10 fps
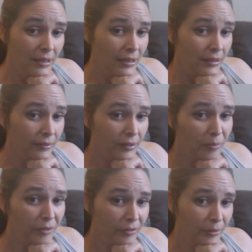if
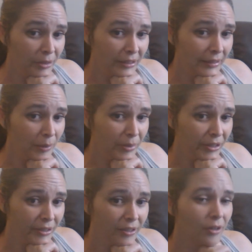someone from Cacao
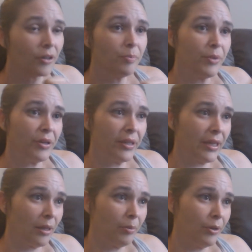Berry or Berry
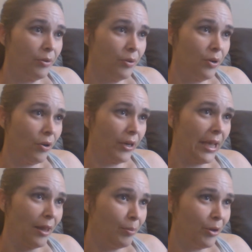
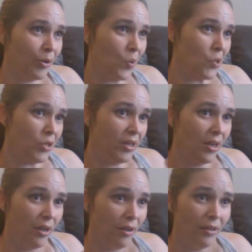Calabo could
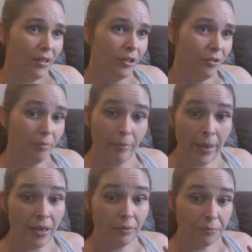
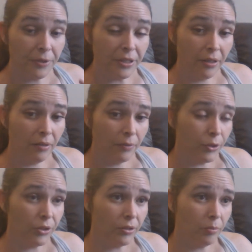make retail
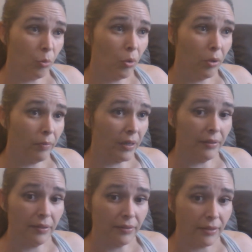versions more
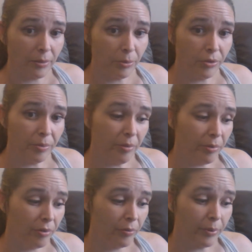readily accessible to
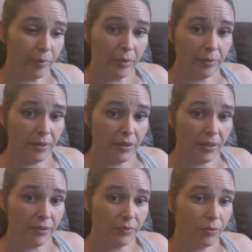people, it would be really, really
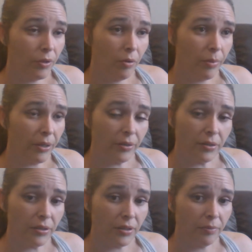nice for the home baker
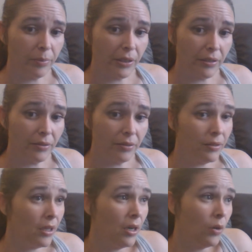and stuff, because
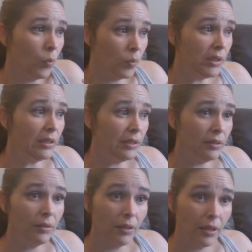we
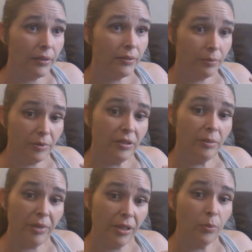like to really
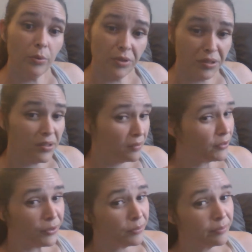bake good stuff too.